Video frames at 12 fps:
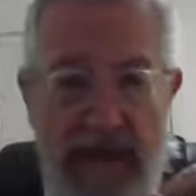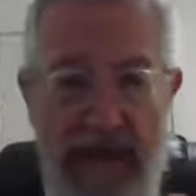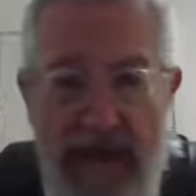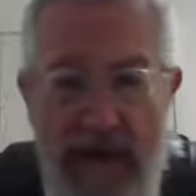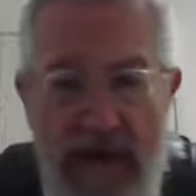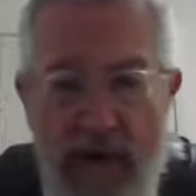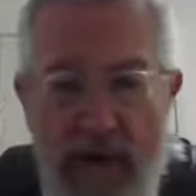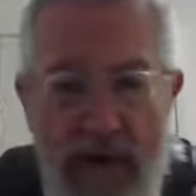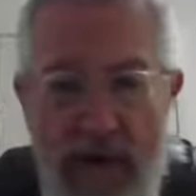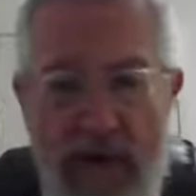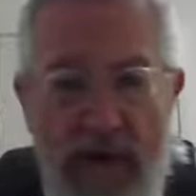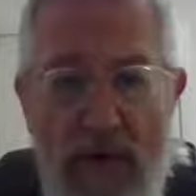And then he,
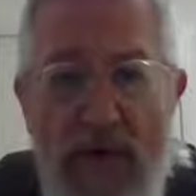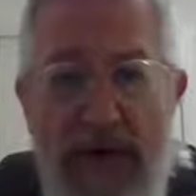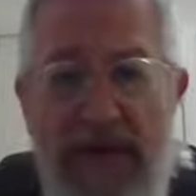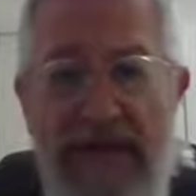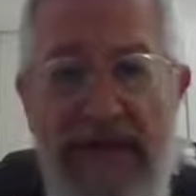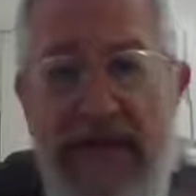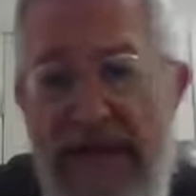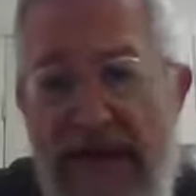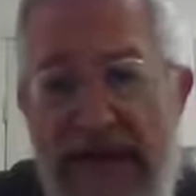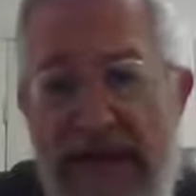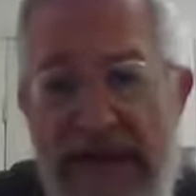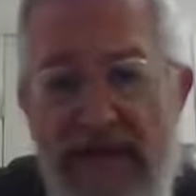quote unquote, got a
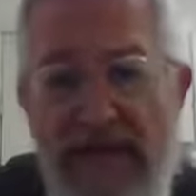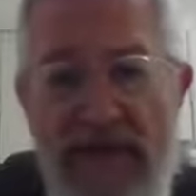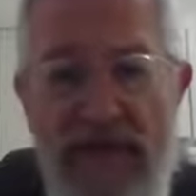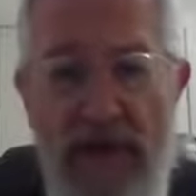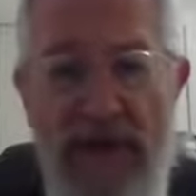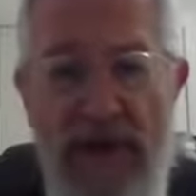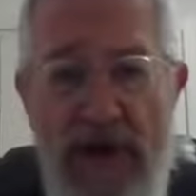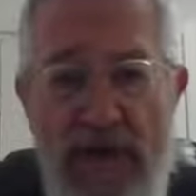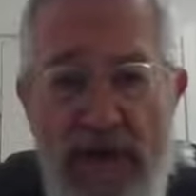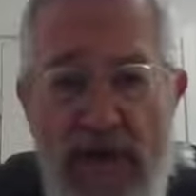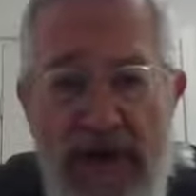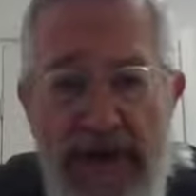status of Tful
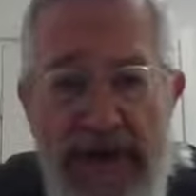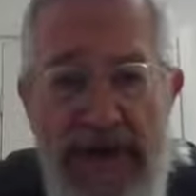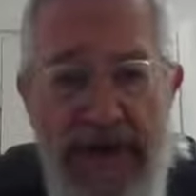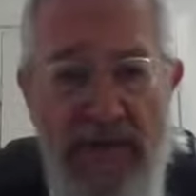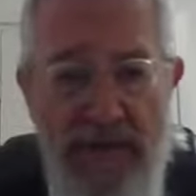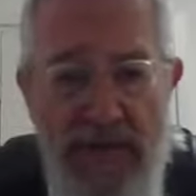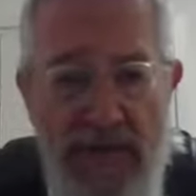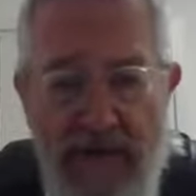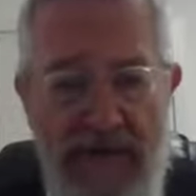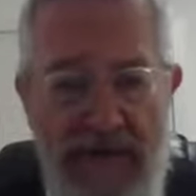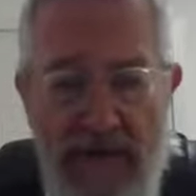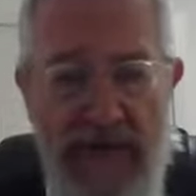Yom, which is not
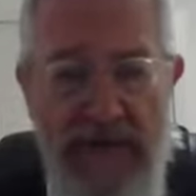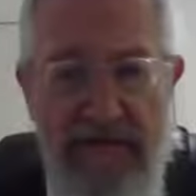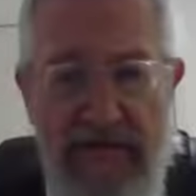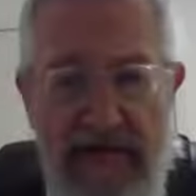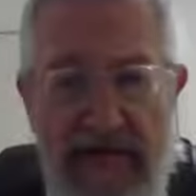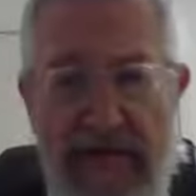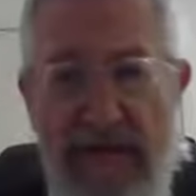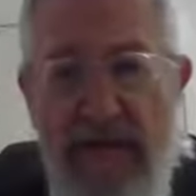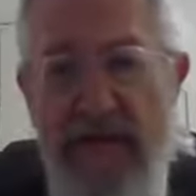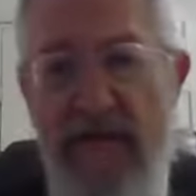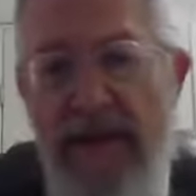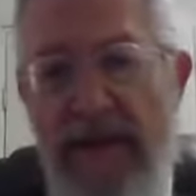important for us right
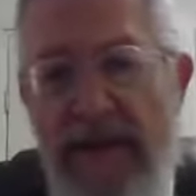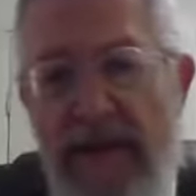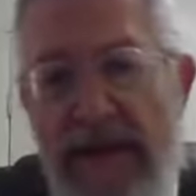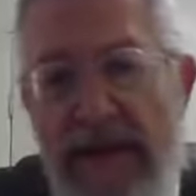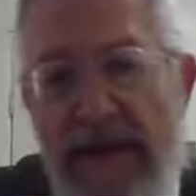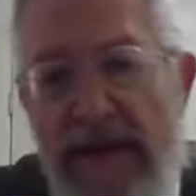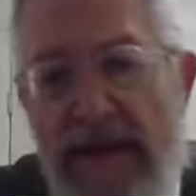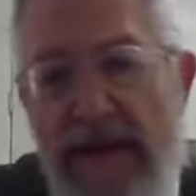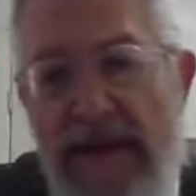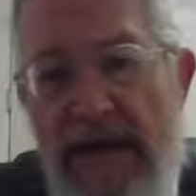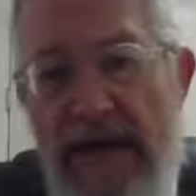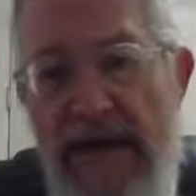now.
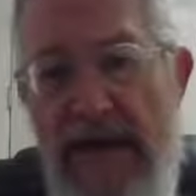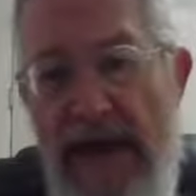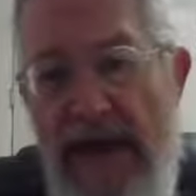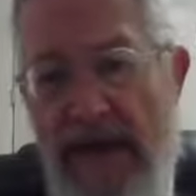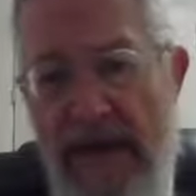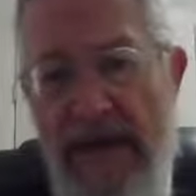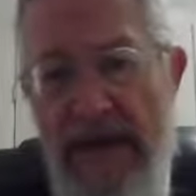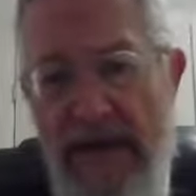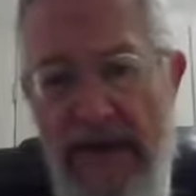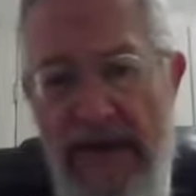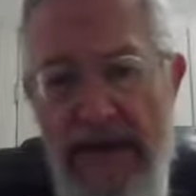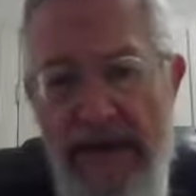And then
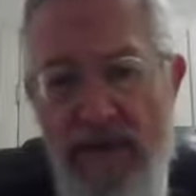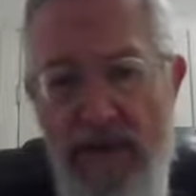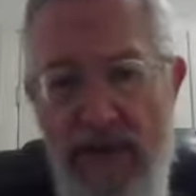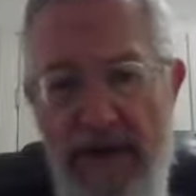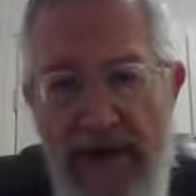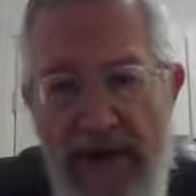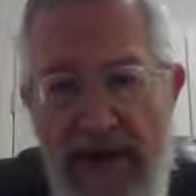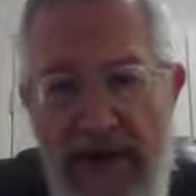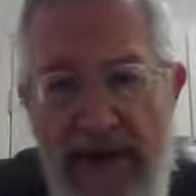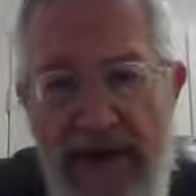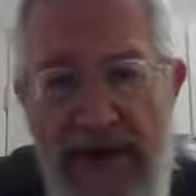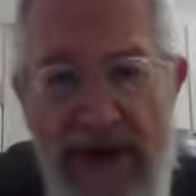the next morning,
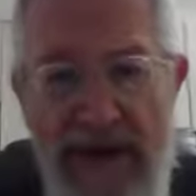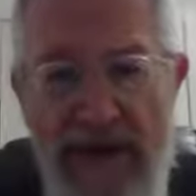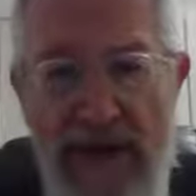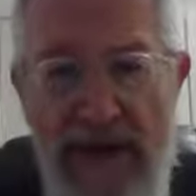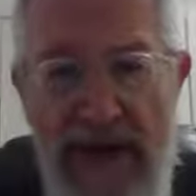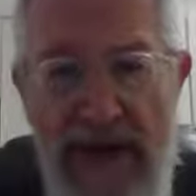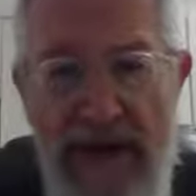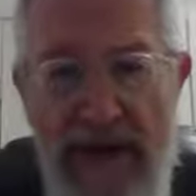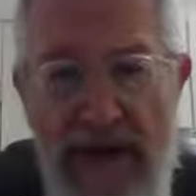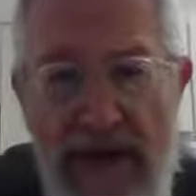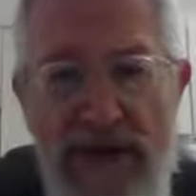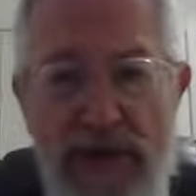on the eighth
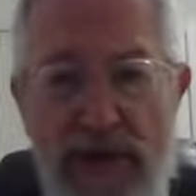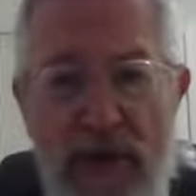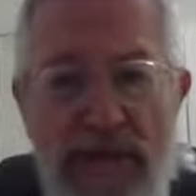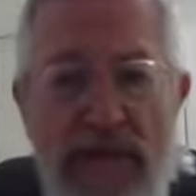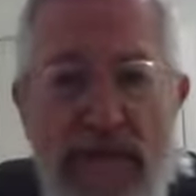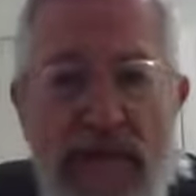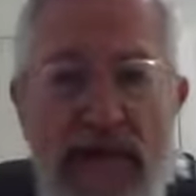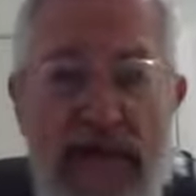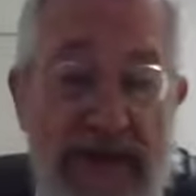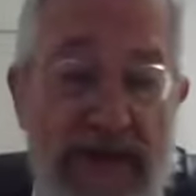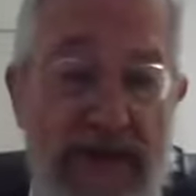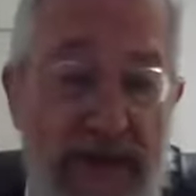day, he's called a,
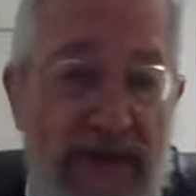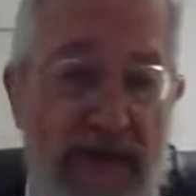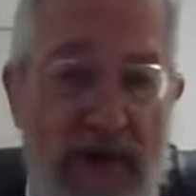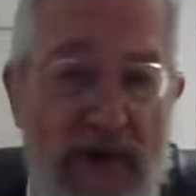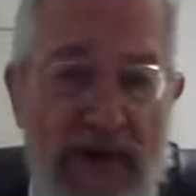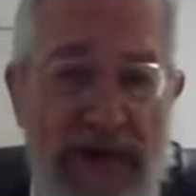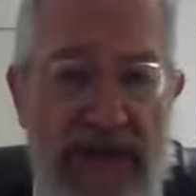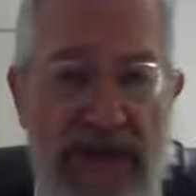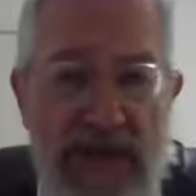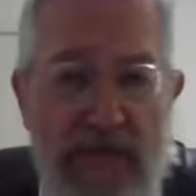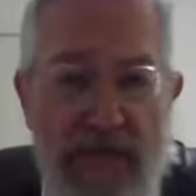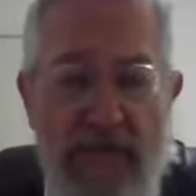he's, he's a Mechusa
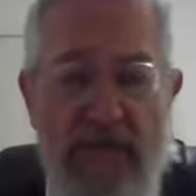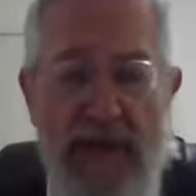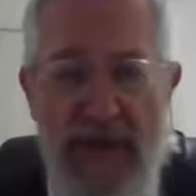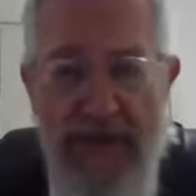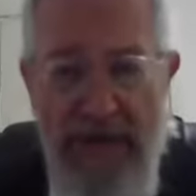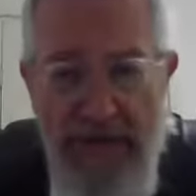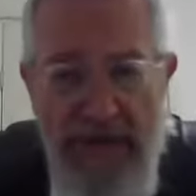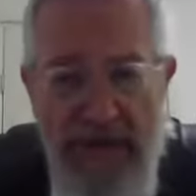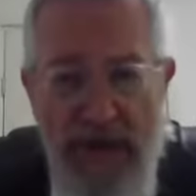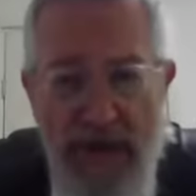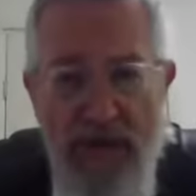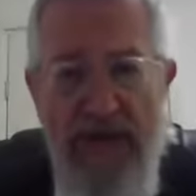Kippur because a
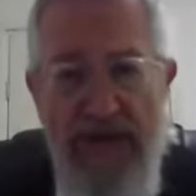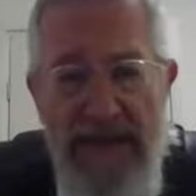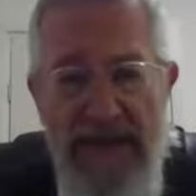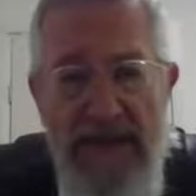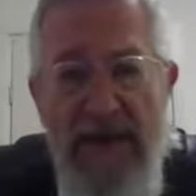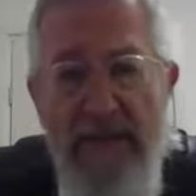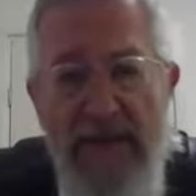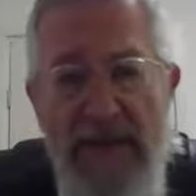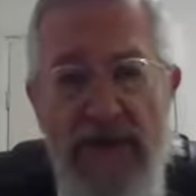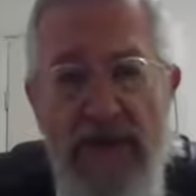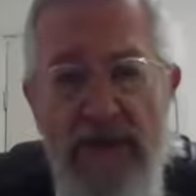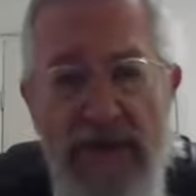Mitzorah does not
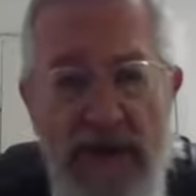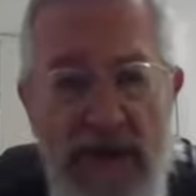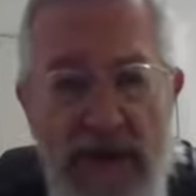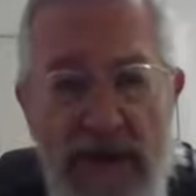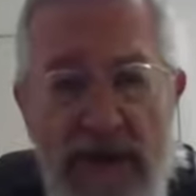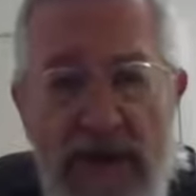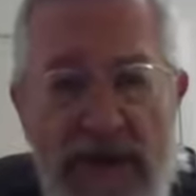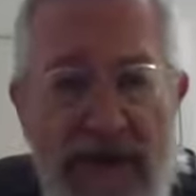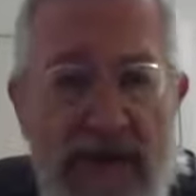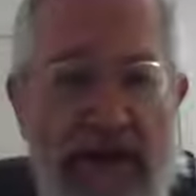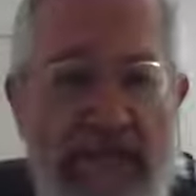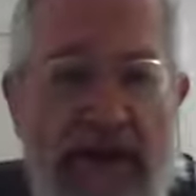become Tahar
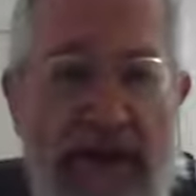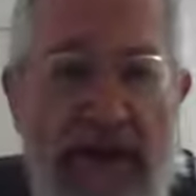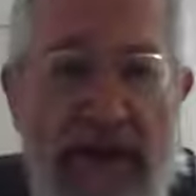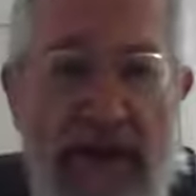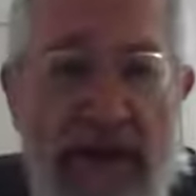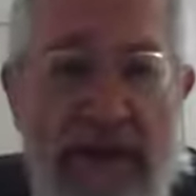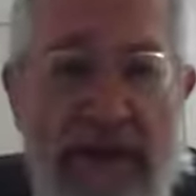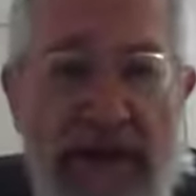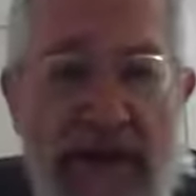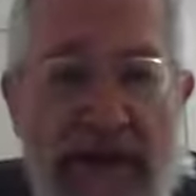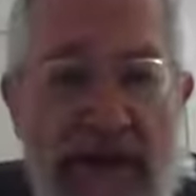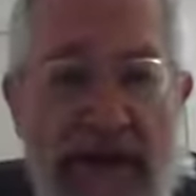until he brings a korban.